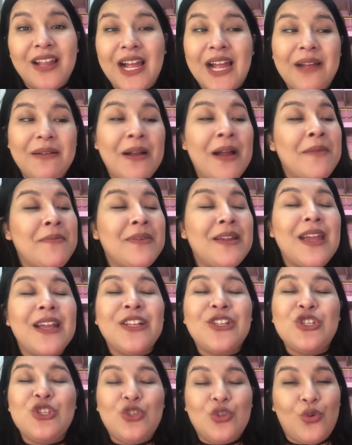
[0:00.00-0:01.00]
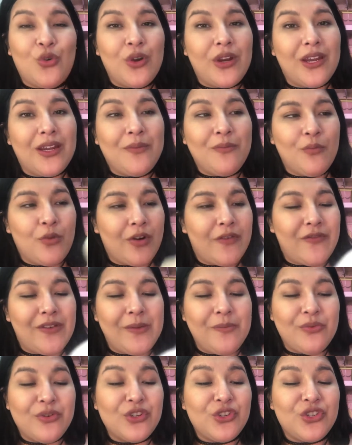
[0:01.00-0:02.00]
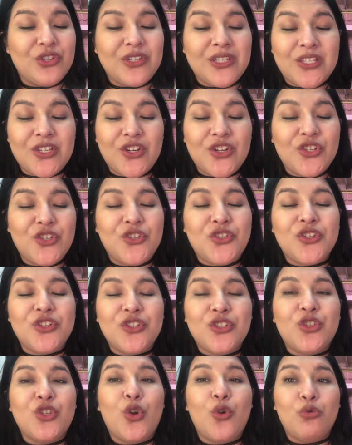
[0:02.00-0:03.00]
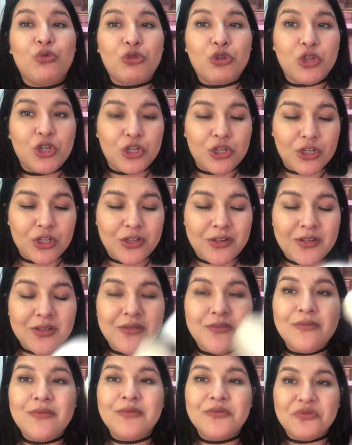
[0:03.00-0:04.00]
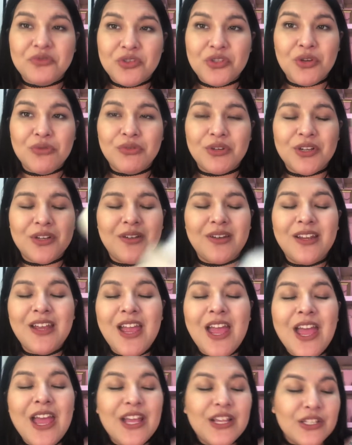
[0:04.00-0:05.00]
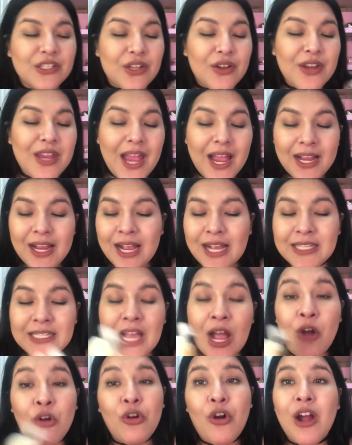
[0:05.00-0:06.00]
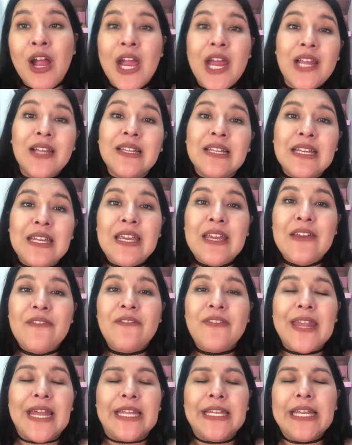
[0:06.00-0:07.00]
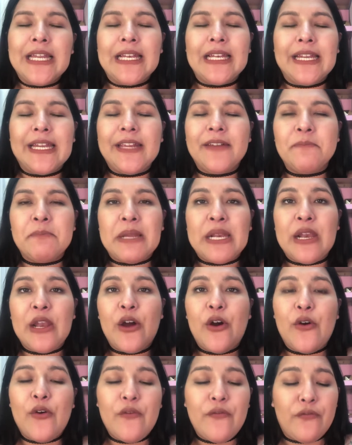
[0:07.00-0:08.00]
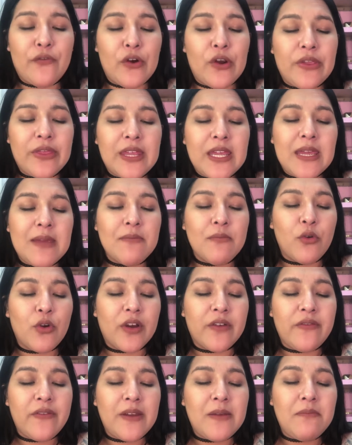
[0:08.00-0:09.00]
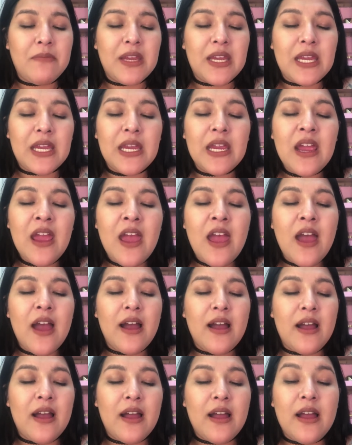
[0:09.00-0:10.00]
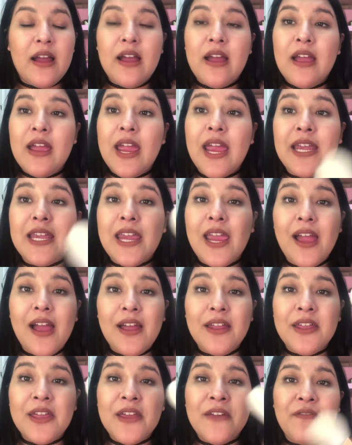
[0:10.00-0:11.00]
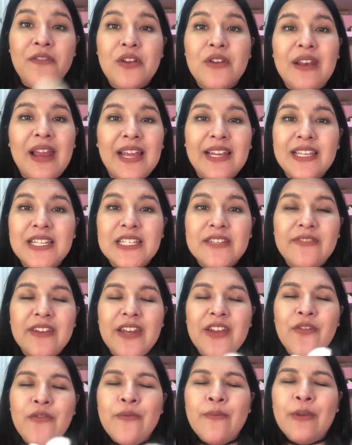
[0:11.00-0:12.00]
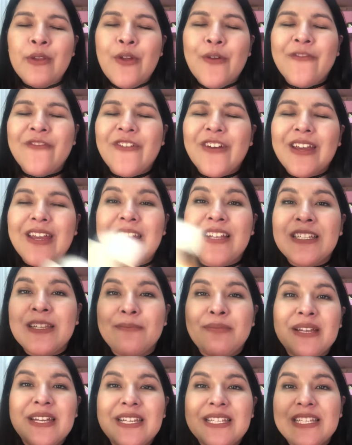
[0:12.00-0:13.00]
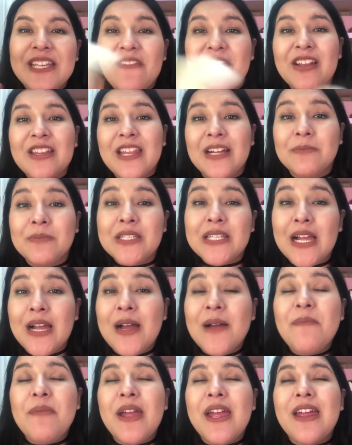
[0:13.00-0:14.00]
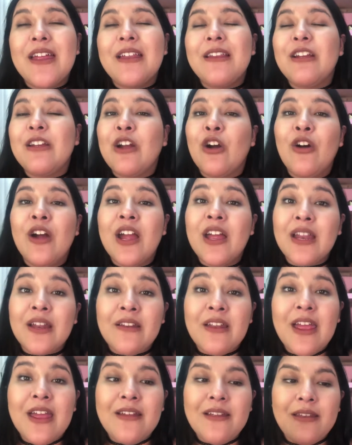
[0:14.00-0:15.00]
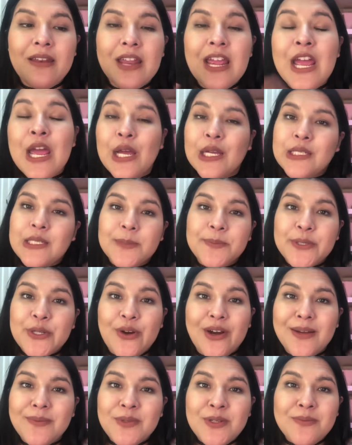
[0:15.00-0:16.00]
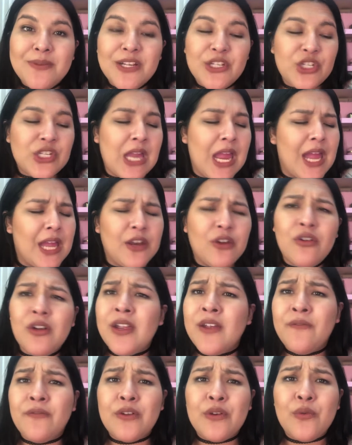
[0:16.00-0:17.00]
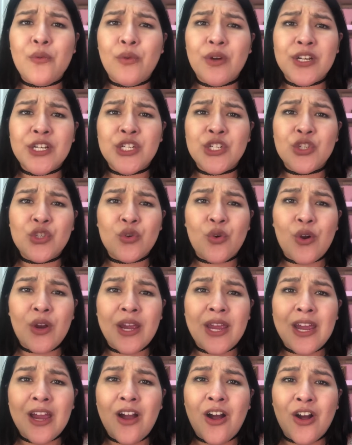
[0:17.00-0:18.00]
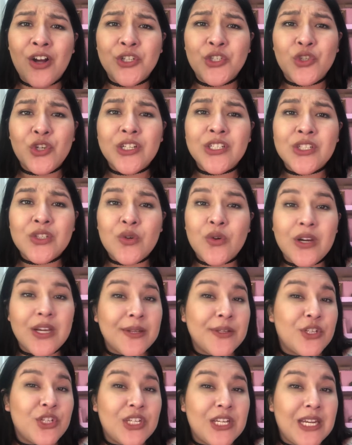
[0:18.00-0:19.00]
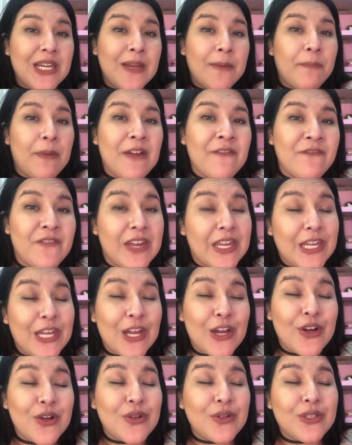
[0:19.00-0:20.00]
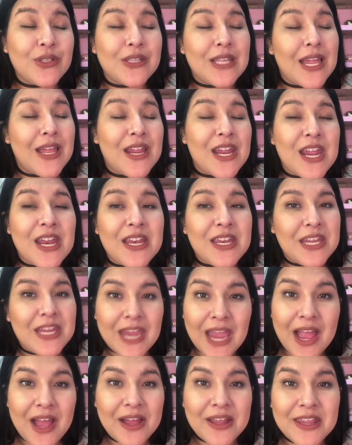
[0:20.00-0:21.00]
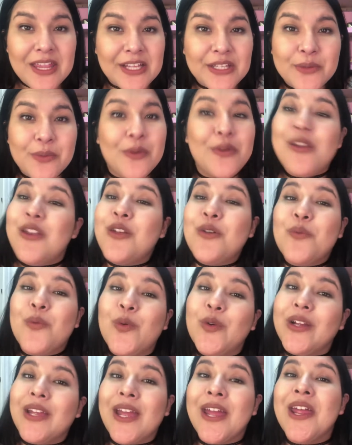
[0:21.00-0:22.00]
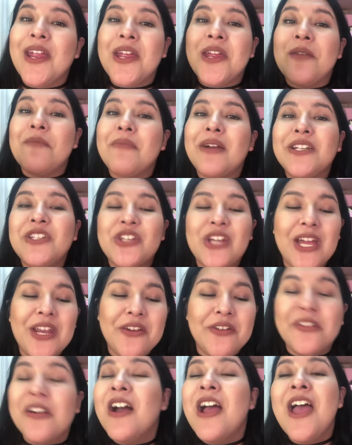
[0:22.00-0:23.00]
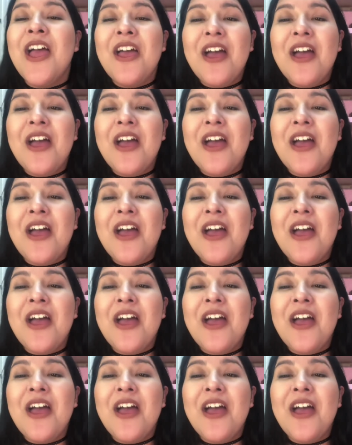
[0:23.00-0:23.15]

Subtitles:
I'm enjoying Morphe brushes. They're just so good. So good. So yeah, guys, I'll go ahead and leave the link below for the MorpheMe. And yeah, if you like this video, don't forget to please give it a thumbs up and go ahead and subscribe to my channel. If you want to enjoy drugstore and cheap videos, then yeah, that's what you will get in my channel.